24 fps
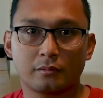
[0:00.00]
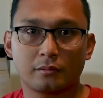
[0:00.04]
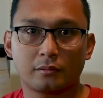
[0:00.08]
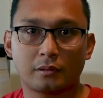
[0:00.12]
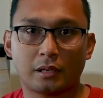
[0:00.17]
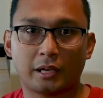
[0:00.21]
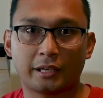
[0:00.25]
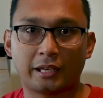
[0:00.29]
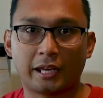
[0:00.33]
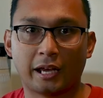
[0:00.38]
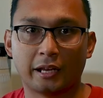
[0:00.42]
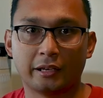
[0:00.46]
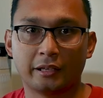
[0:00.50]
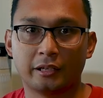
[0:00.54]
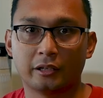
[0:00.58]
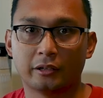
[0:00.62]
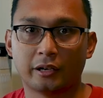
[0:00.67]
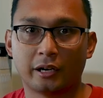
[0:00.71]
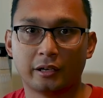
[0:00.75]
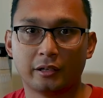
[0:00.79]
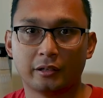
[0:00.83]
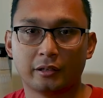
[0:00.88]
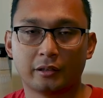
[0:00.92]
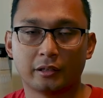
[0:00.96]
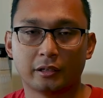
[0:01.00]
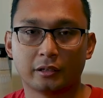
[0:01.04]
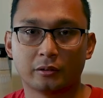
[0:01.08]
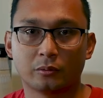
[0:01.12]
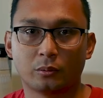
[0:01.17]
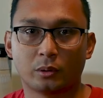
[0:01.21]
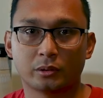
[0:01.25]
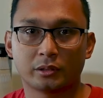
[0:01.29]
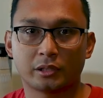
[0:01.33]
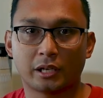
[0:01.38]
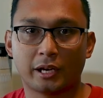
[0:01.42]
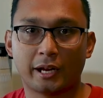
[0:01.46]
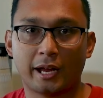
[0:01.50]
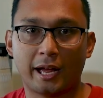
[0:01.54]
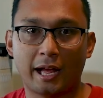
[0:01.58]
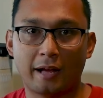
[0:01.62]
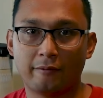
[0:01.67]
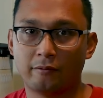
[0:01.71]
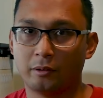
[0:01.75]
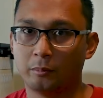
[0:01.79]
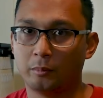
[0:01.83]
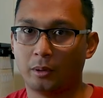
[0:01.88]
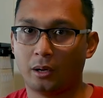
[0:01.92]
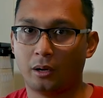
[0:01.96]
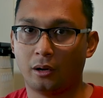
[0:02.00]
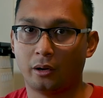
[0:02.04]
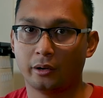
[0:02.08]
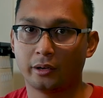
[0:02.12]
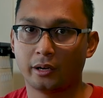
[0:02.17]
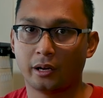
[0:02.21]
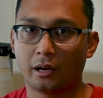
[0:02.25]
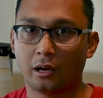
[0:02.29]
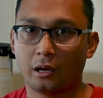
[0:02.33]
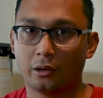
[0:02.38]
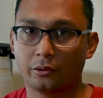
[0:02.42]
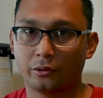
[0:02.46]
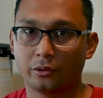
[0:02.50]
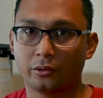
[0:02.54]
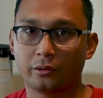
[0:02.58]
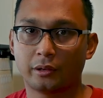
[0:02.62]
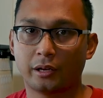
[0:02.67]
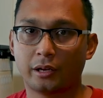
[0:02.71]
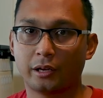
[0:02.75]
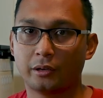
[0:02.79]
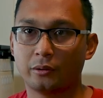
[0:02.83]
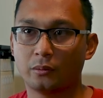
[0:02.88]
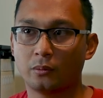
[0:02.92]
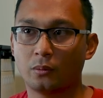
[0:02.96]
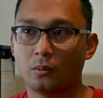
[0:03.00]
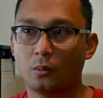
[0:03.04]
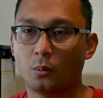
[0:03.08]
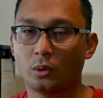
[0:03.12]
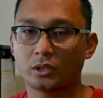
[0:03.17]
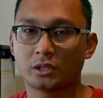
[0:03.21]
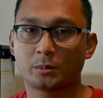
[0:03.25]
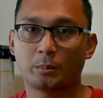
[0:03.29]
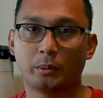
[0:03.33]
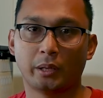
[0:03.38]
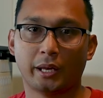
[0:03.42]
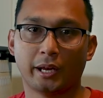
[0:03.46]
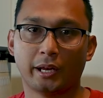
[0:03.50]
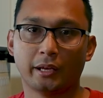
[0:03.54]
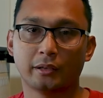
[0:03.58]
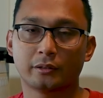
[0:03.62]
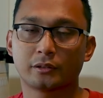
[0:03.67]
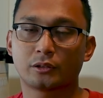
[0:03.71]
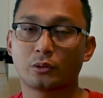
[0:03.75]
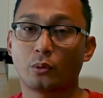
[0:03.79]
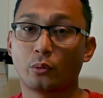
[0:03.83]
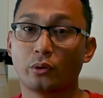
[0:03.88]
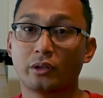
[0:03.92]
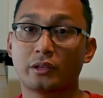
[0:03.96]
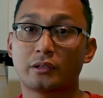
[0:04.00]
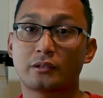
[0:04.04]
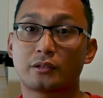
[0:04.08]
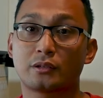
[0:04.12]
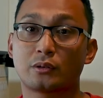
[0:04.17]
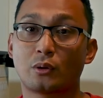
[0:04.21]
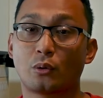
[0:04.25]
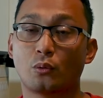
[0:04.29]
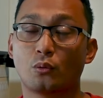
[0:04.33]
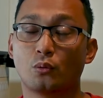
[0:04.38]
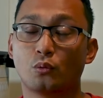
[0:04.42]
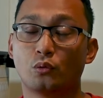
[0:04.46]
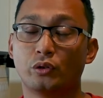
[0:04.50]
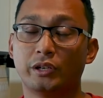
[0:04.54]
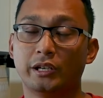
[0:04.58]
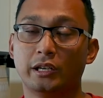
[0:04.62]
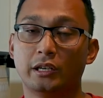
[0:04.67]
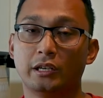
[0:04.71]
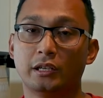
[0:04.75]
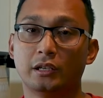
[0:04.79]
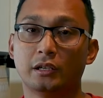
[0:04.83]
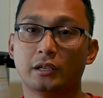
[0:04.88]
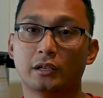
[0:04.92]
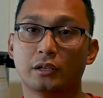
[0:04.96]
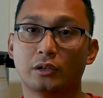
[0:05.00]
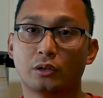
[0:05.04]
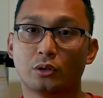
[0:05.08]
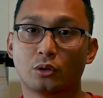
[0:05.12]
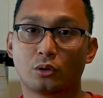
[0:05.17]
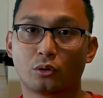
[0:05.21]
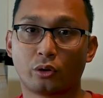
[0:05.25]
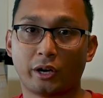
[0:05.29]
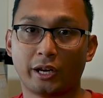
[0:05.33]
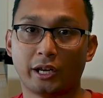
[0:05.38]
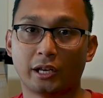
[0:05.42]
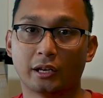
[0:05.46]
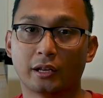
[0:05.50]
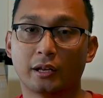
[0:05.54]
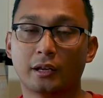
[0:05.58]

I can't hear anything once I have them on other than what's playing, so it's really great.